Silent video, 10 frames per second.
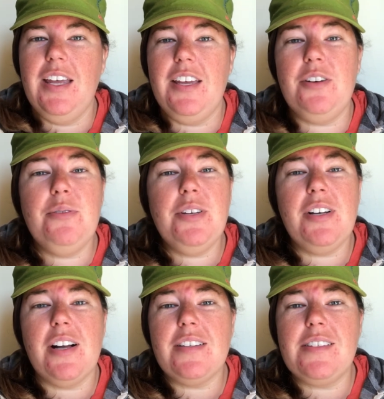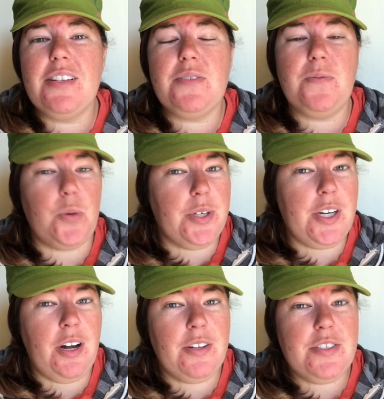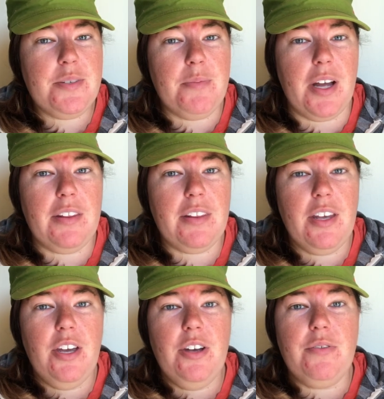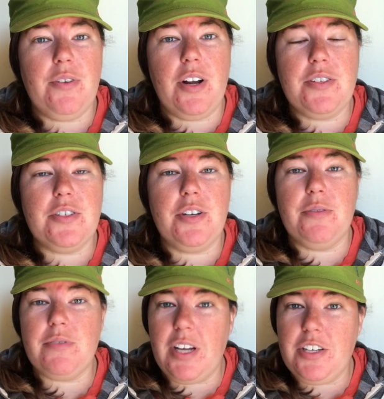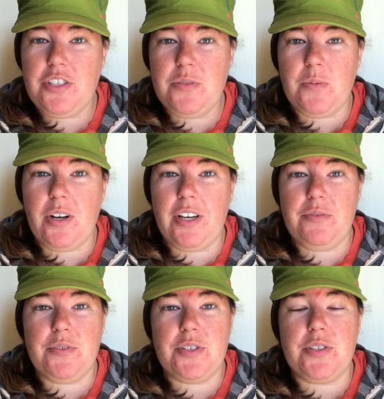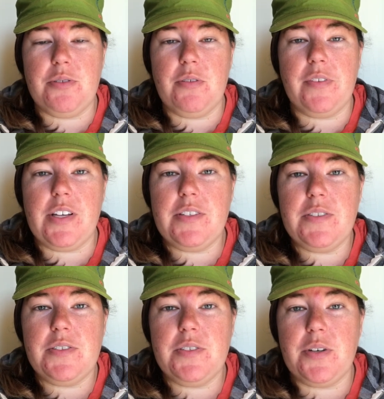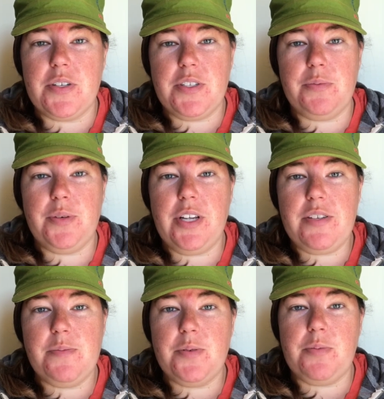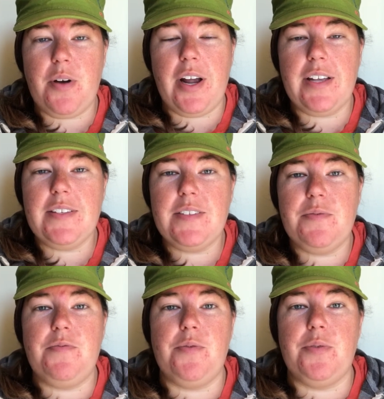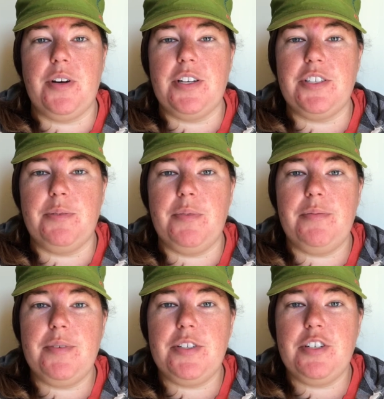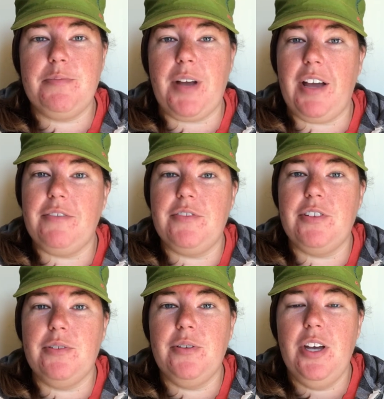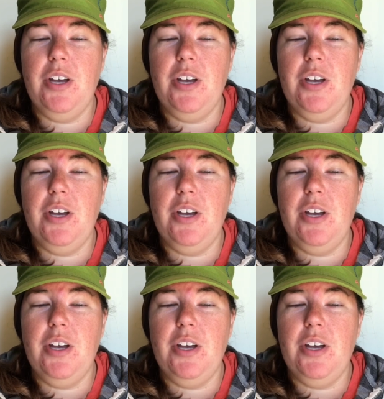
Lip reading: It only cost us $40 a month for us to go nationwide for the 2 of us. So it's a reasonable price for a gym membership, I feel.